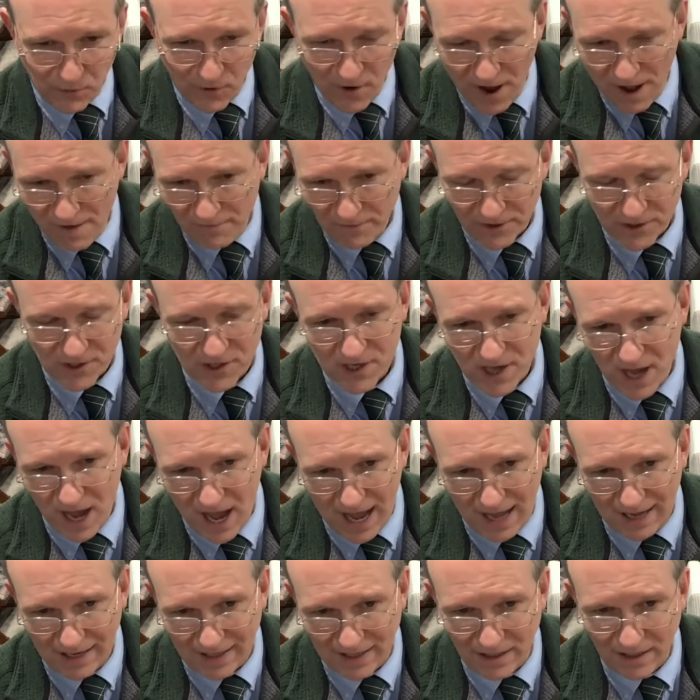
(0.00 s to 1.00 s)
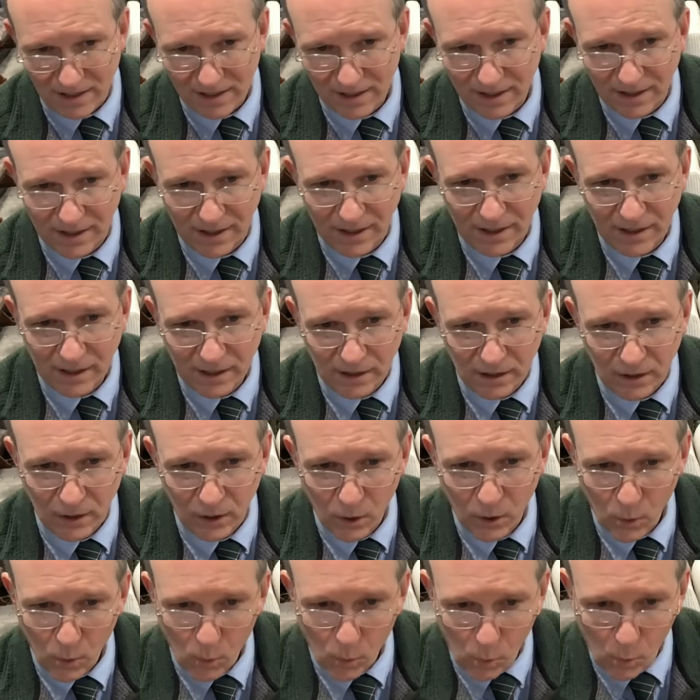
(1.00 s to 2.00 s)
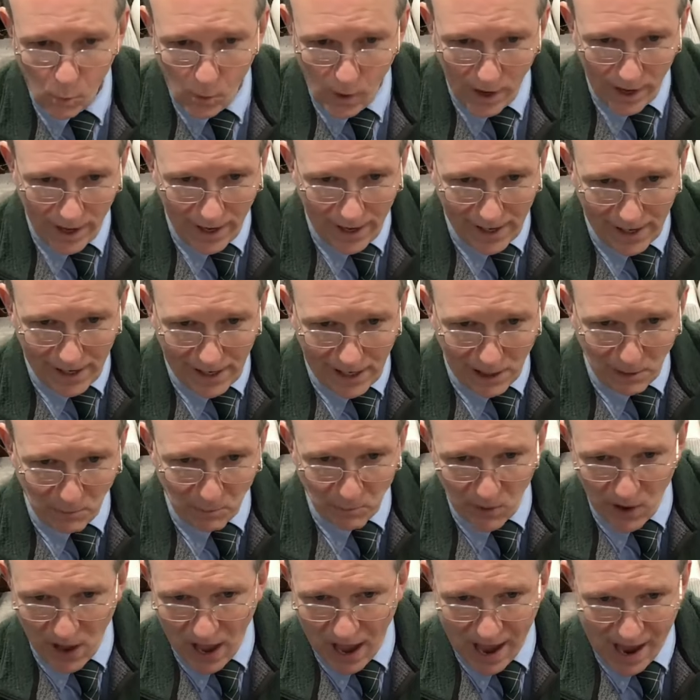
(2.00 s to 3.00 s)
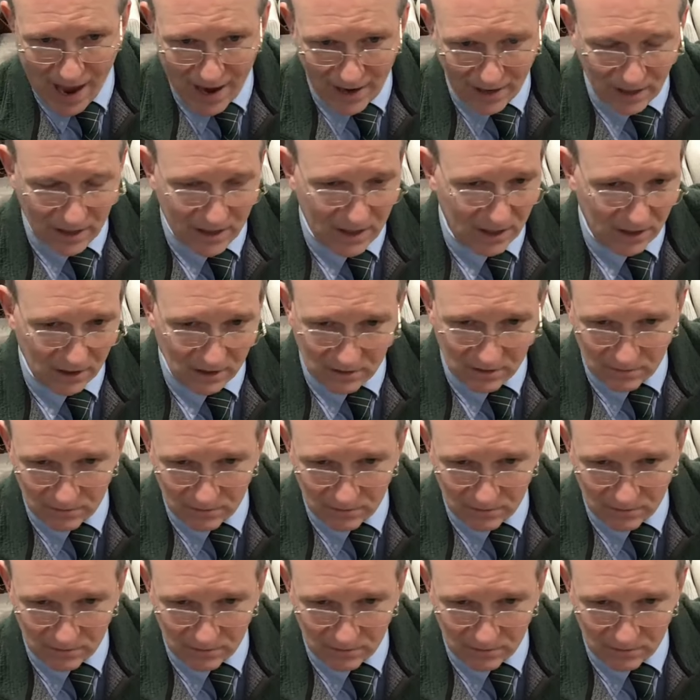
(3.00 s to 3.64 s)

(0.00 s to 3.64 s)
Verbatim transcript: prophesied way back